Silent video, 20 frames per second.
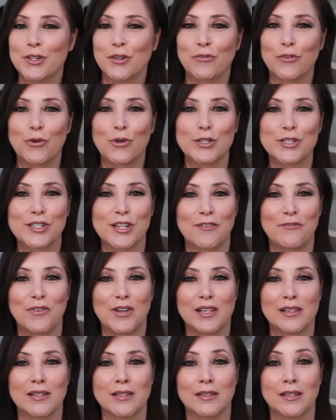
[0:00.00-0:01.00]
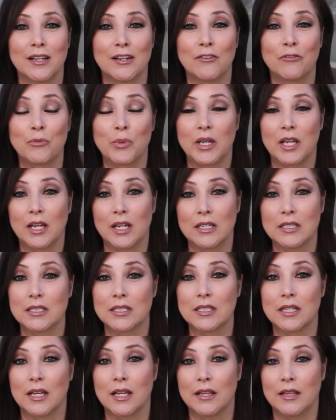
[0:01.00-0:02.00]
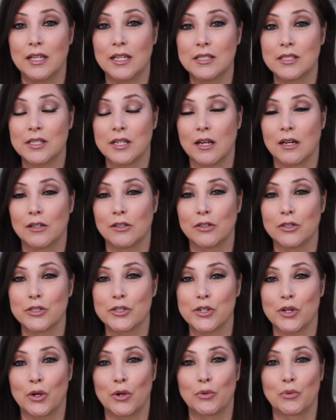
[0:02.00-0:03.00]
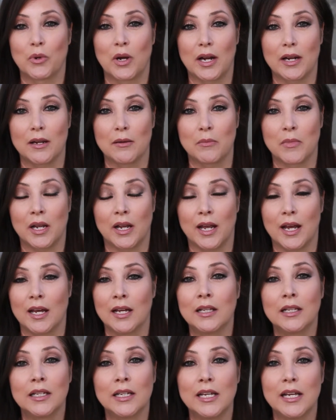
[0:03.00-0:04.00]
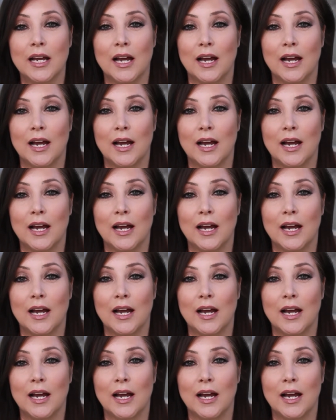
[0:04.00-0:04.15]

of course I fell in love because these colors are right up my alley.